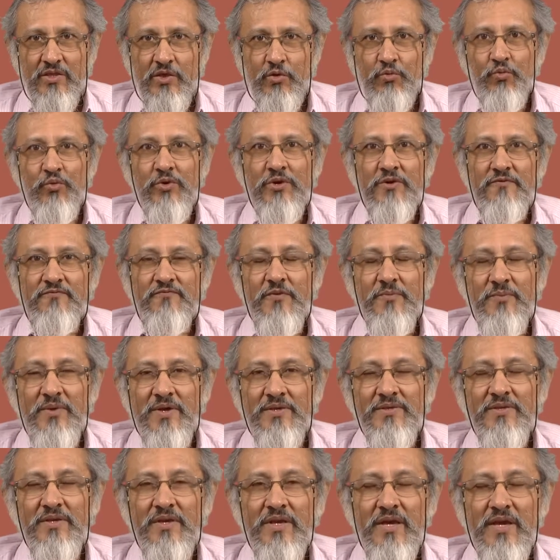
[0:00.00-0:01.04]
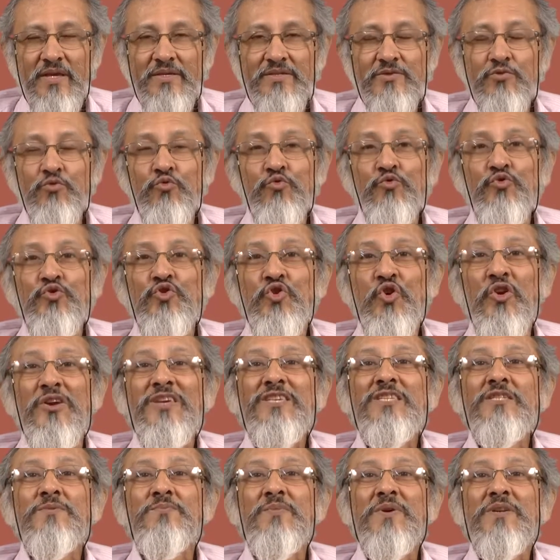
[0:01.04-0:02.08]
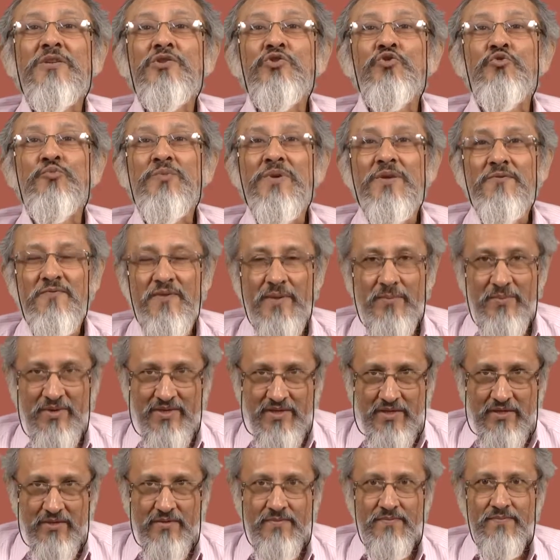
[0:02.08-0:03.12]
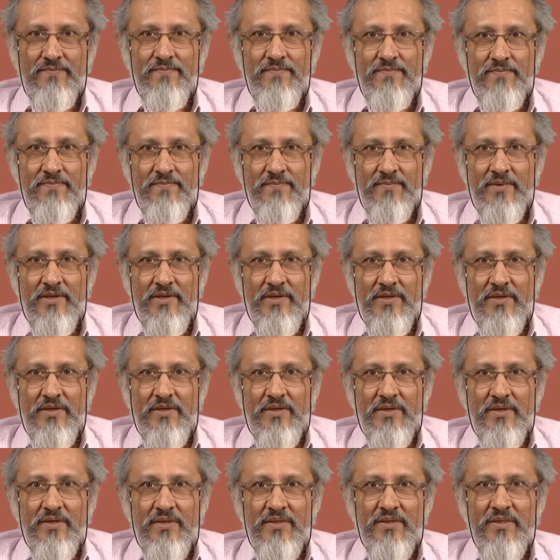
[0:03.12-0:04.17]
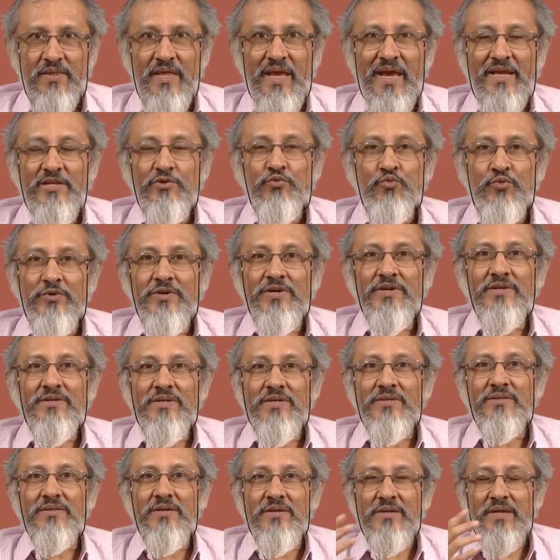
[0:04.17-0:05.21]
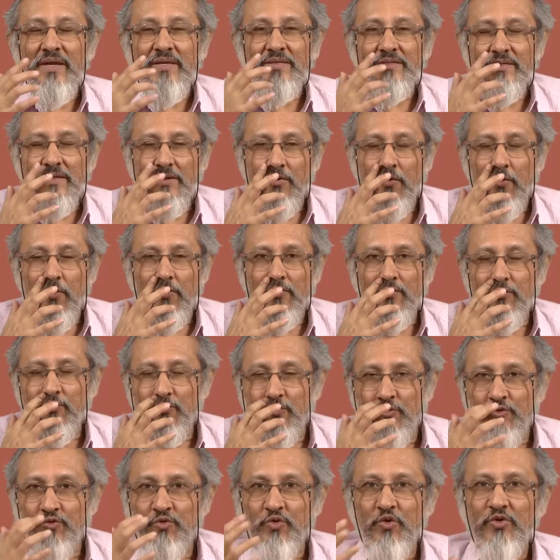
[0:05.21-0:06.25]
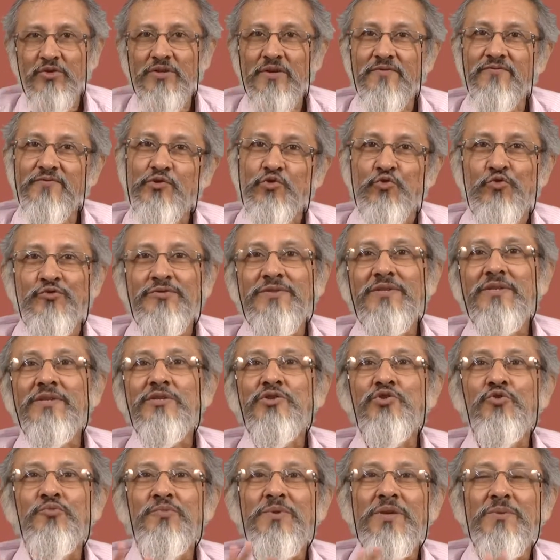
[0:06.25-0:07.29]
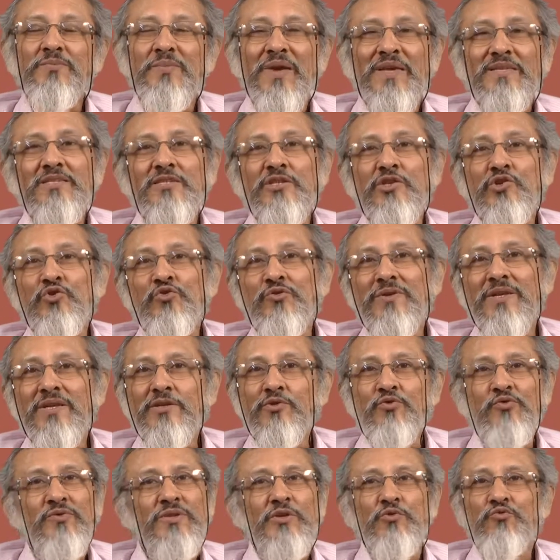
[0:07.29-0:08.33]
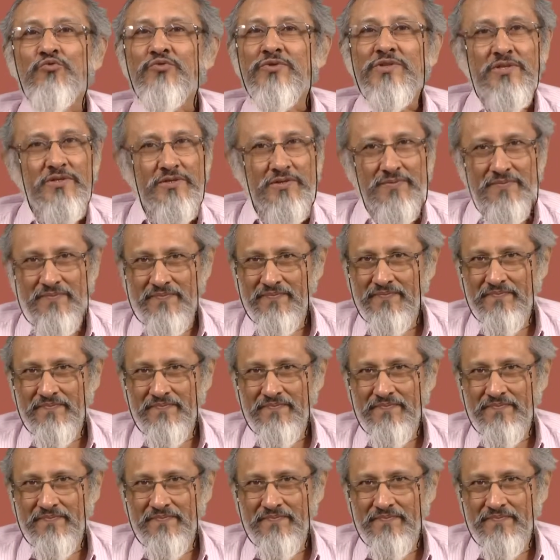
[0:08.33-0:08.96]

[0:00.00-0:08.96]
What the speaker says: The word for mother has no choice but to be feminine. That word in the lexicon could not have chosen to be masculine or neuter.